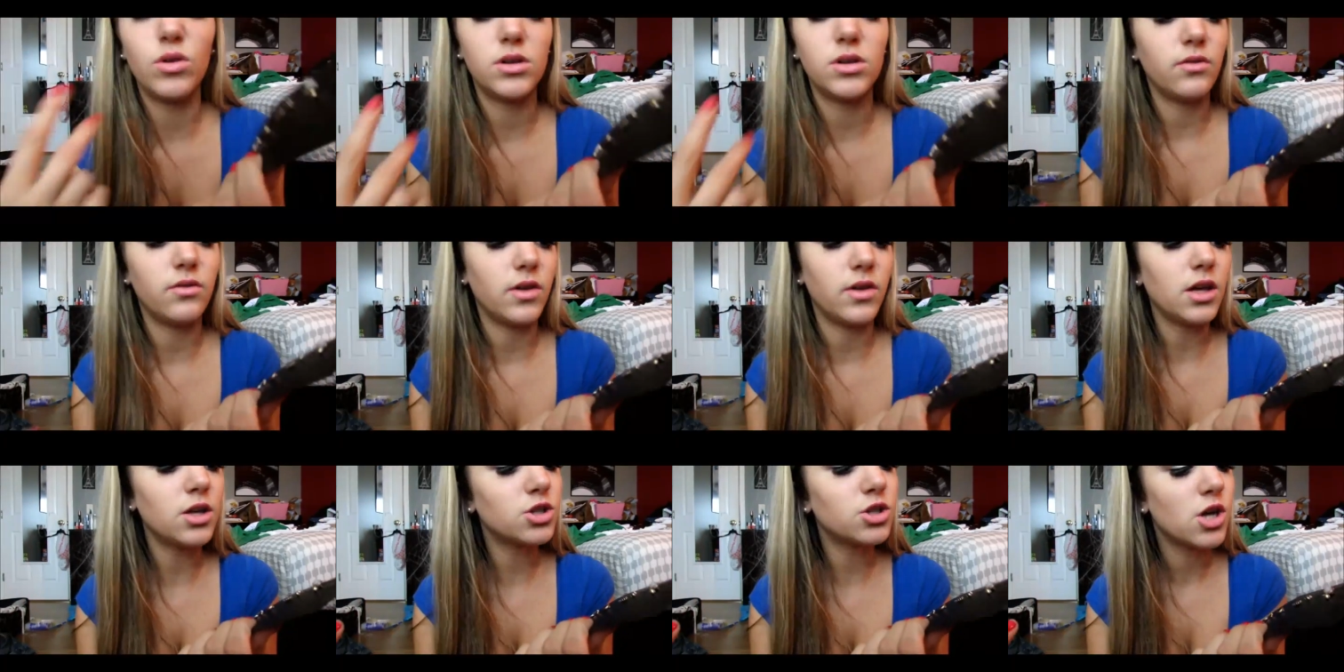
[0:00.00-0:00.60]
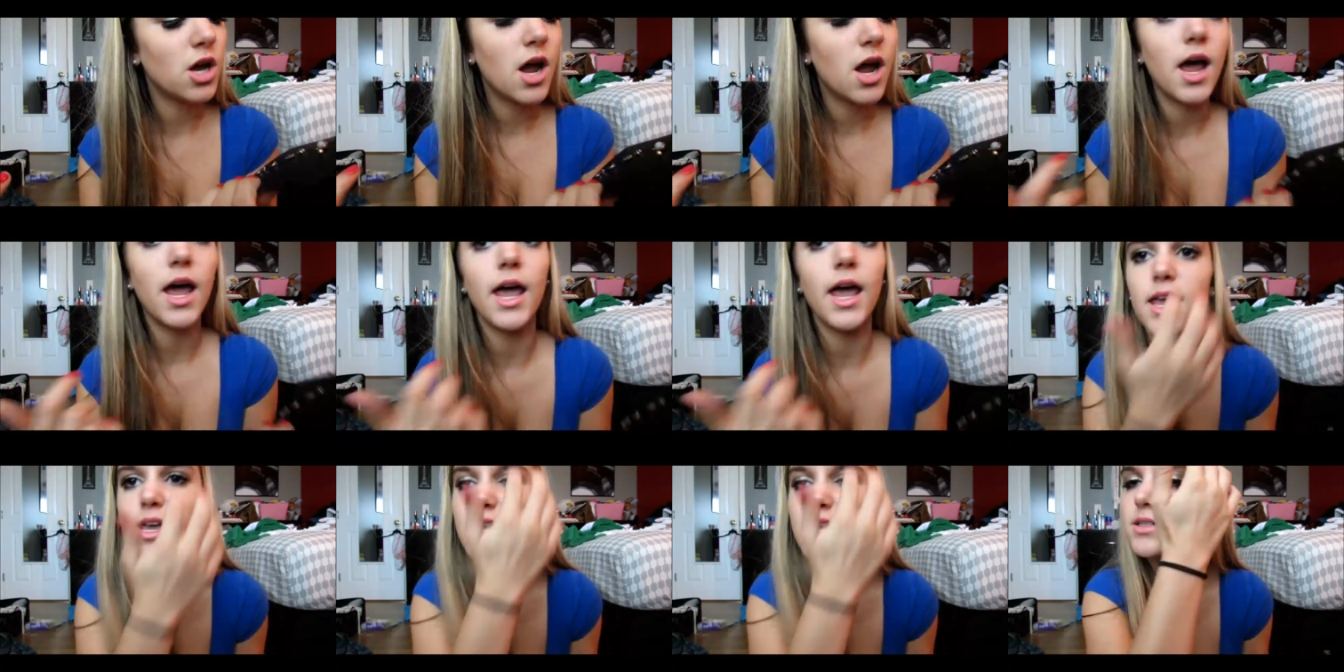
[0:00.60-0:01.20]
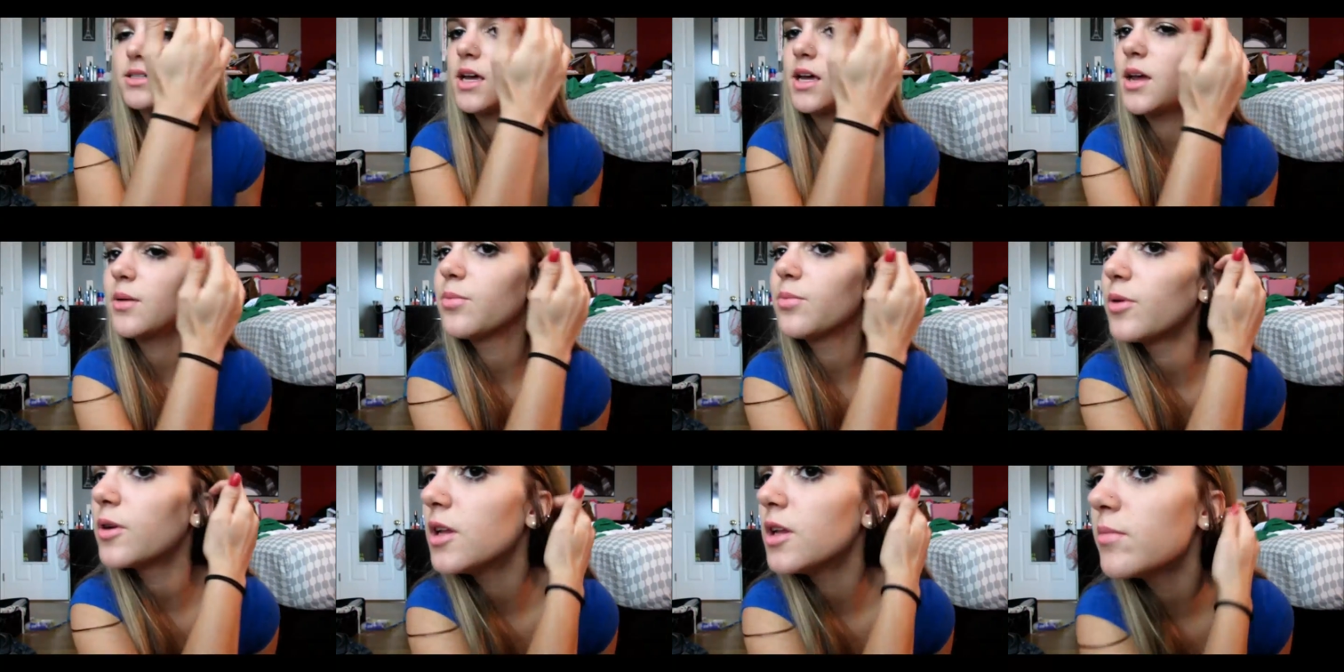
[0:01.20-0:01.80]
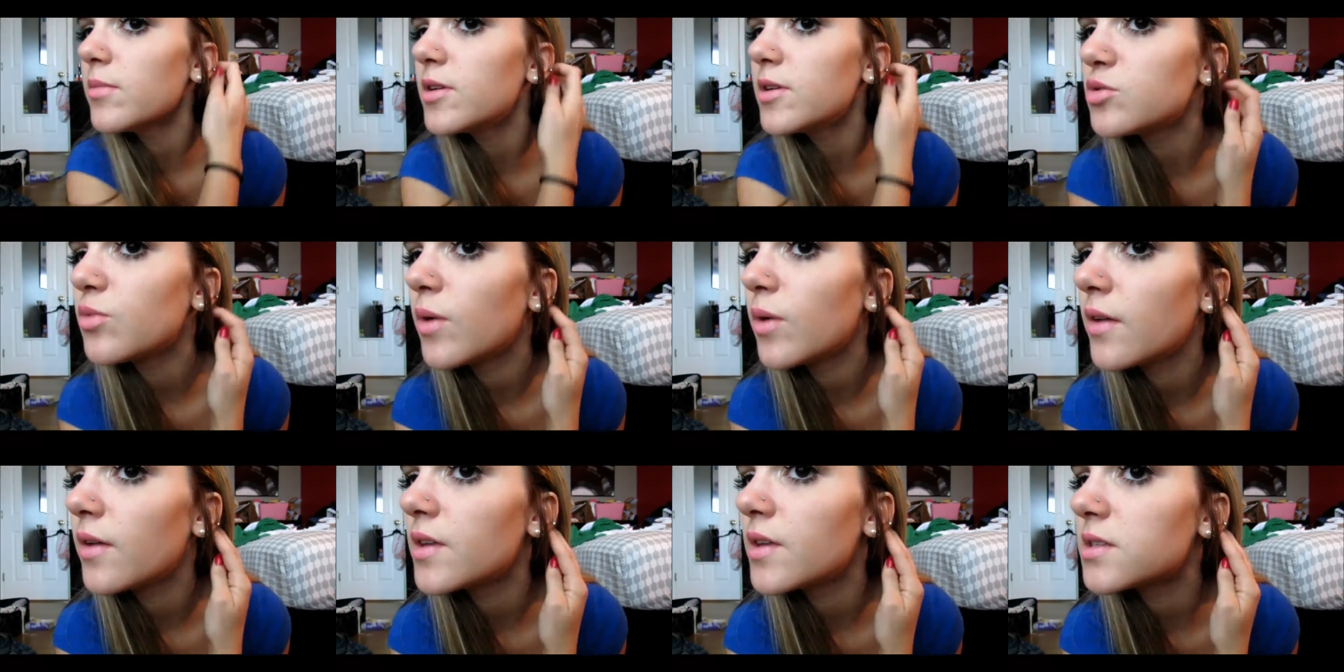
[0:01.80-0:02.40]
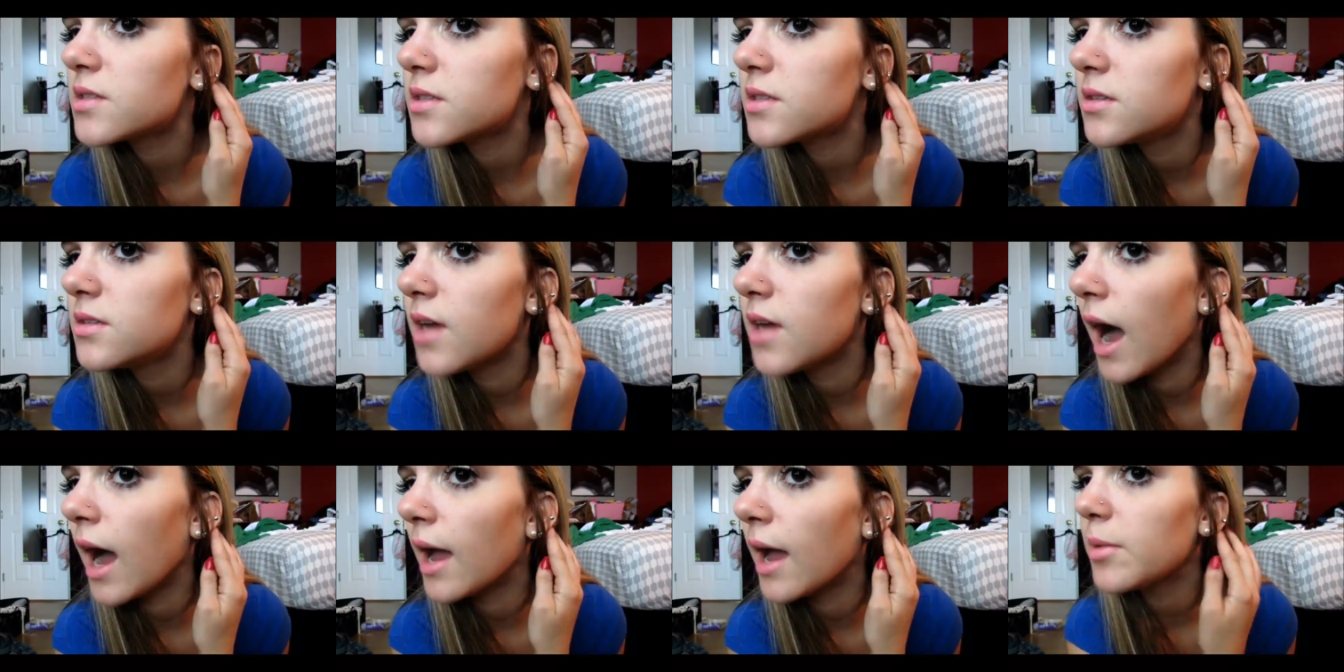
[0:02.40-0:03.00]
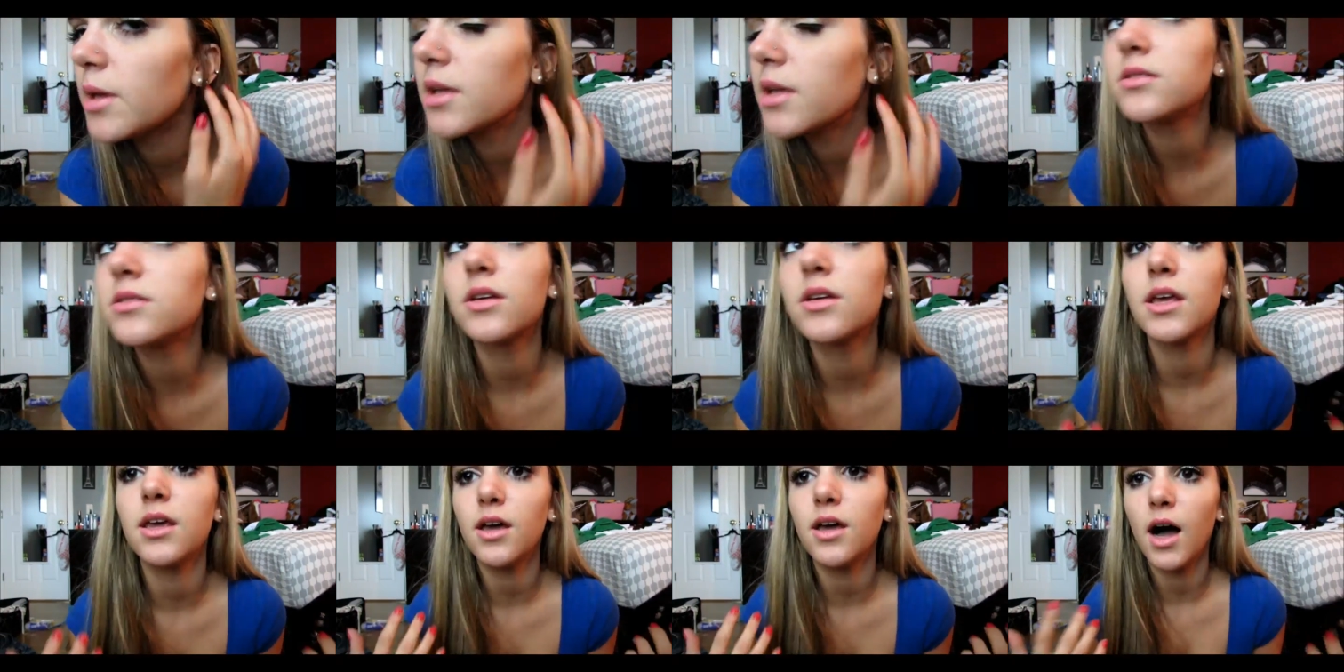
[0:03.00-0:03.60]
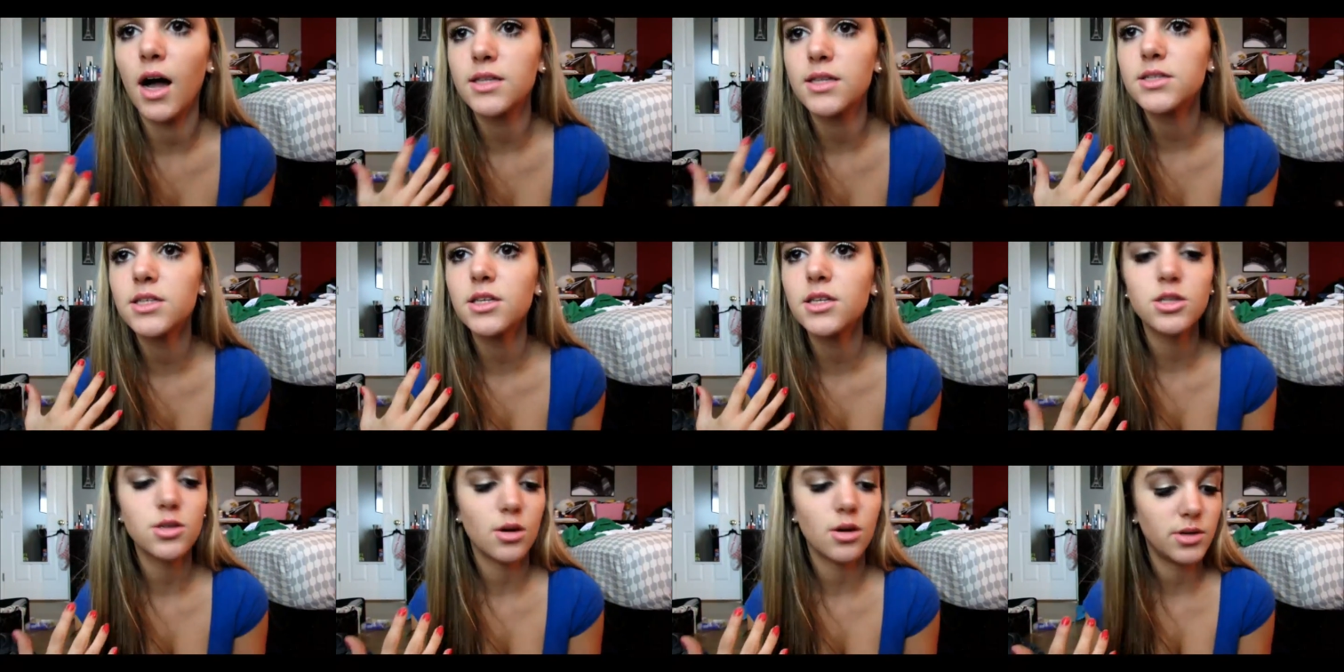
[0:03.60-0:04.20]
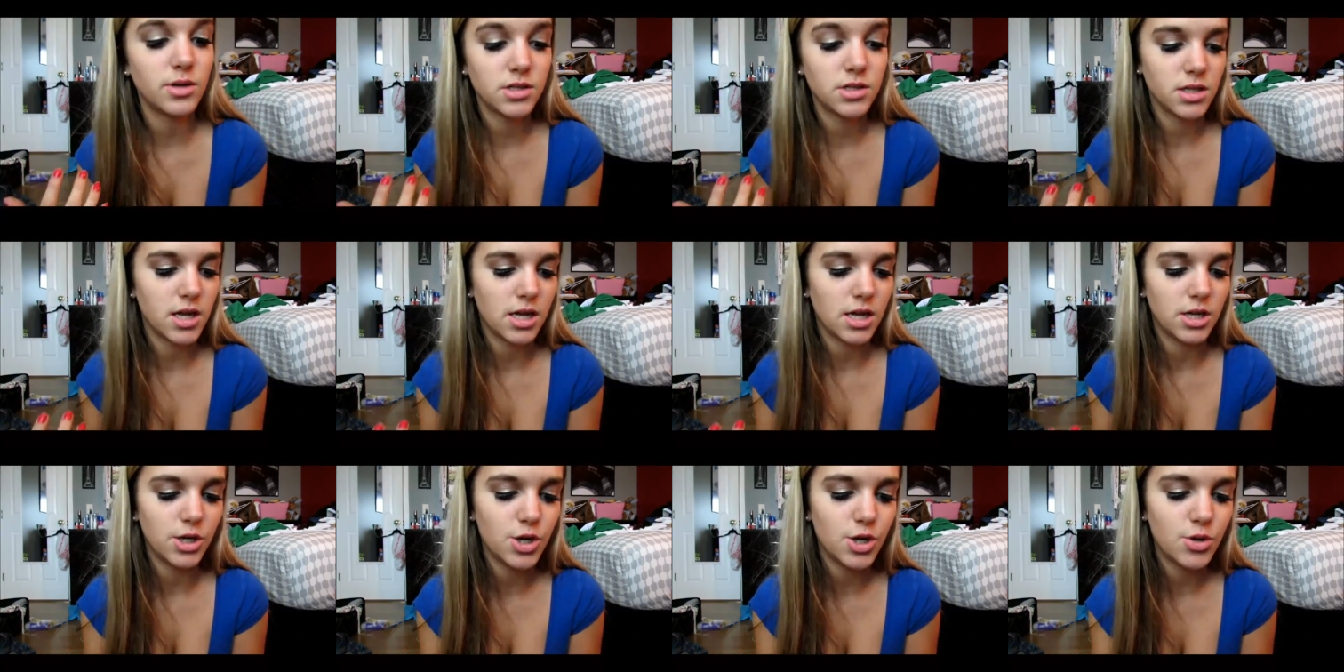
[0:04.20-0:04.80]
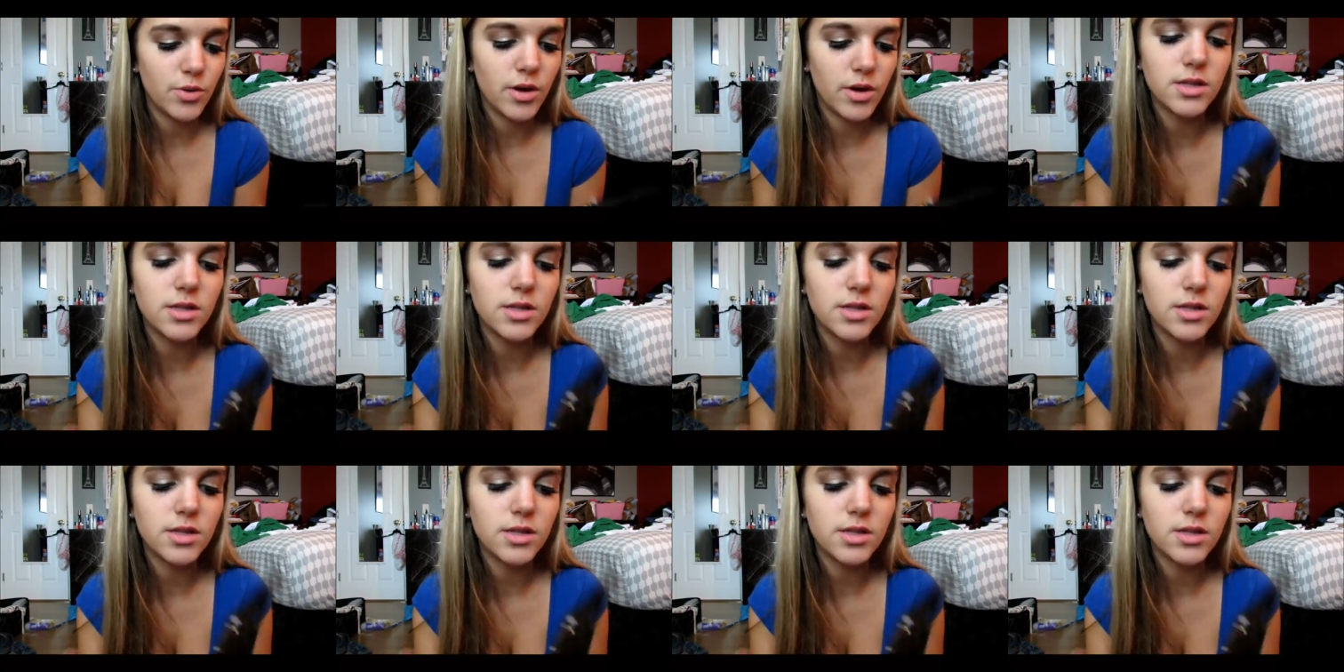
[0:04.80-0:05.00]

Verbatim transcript: one of each, and I pretty much wear this diamond like constantly, so I wanted to get new